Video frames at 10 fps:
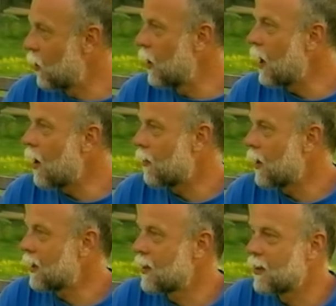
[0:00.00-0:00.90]
We all
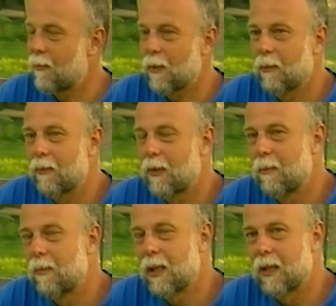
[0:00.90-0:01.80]
practiced for a
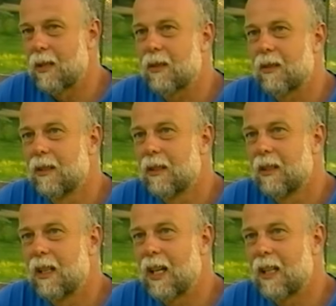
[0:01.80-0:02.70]
bunch,
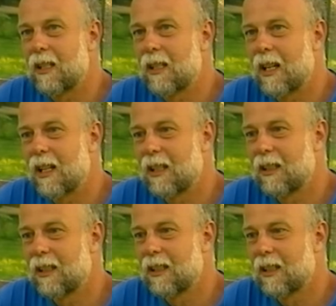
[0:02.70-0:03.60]
and
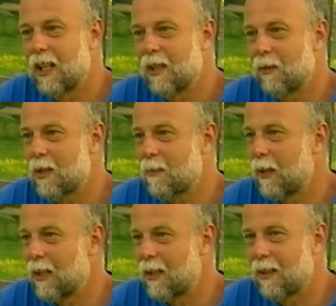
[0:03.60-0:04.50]
it was
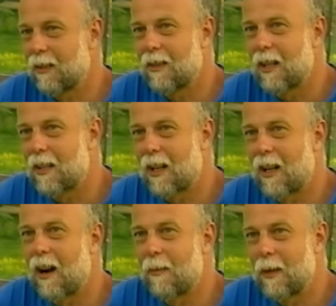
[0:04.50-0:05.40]
split into
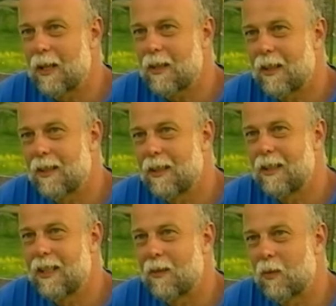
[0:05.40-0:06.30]
harmonies that
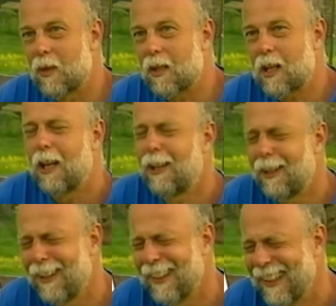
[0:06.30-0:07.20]
didn't work
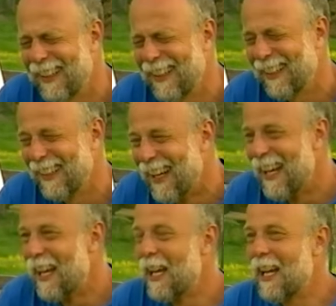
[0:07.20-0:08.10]
and
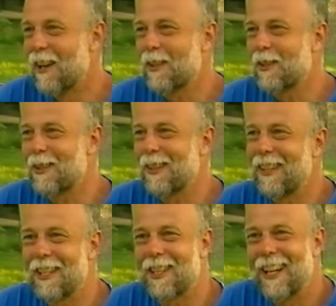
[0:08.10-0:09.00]
all sorts of things.